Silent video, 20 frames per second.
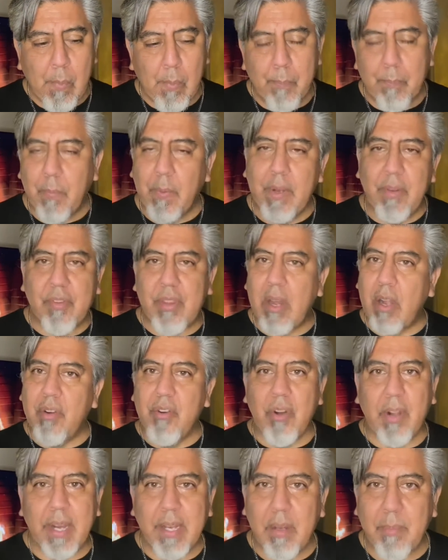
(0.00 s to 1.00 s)
We didn't set our
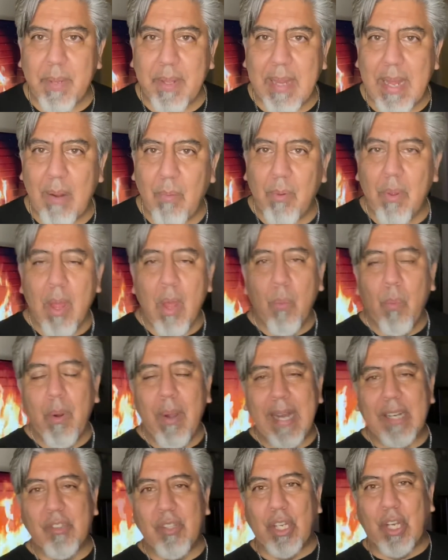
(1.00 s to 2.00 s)
journey to be that. We were
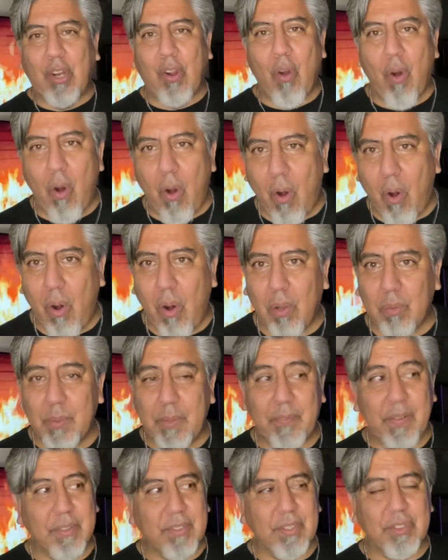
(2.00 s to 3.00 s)
actually called. We
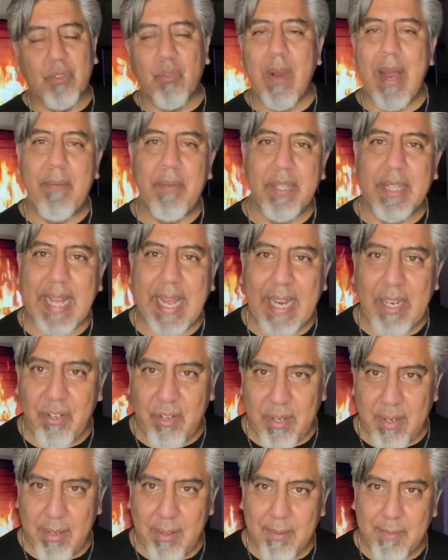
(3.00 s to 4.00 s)
felt this
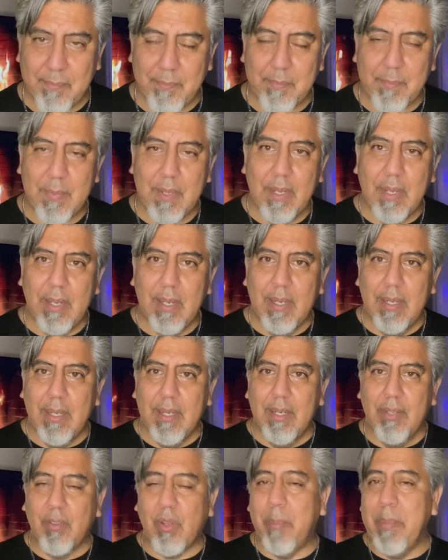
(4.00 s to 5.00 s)
gravitation.
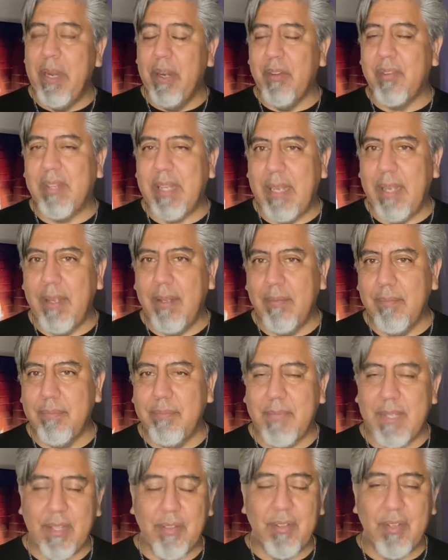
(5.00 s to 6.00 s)
So I'm here to say
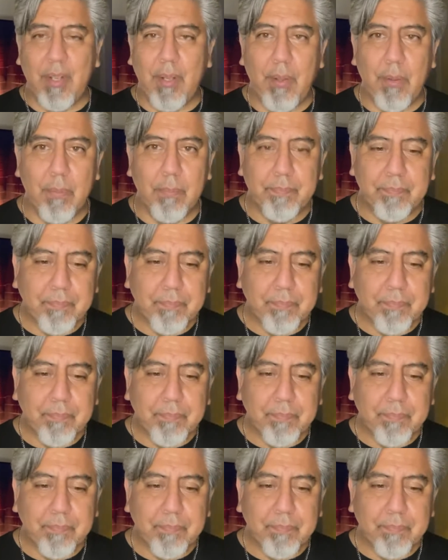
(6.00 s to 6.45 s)
this to you,